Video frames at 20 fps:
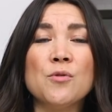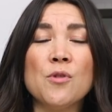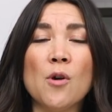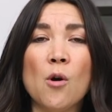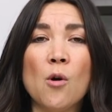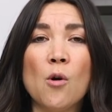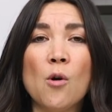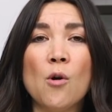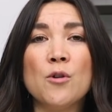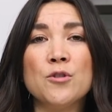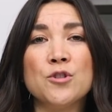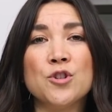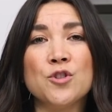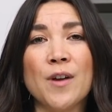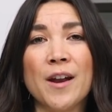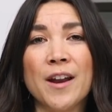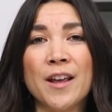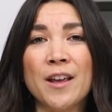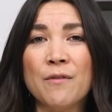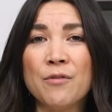the whole
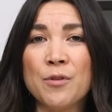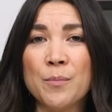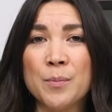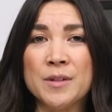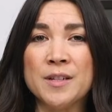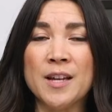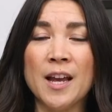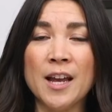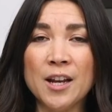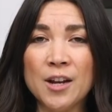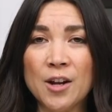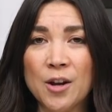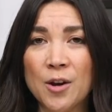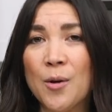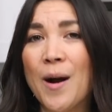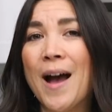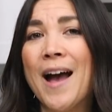shredding of the potato